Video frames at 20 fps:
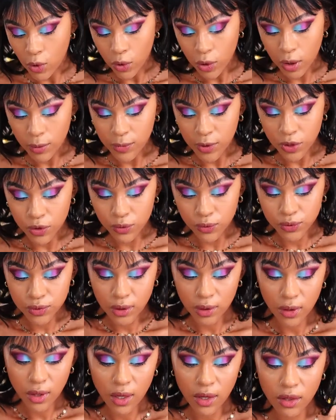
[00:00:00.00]
going to be
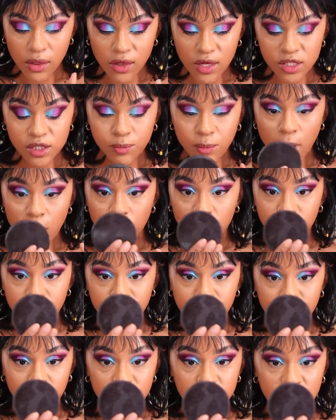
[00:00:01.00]
using this powder
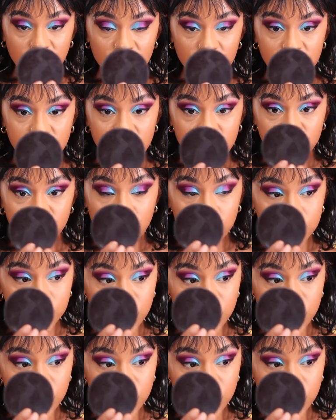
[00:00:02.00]
first, and this is from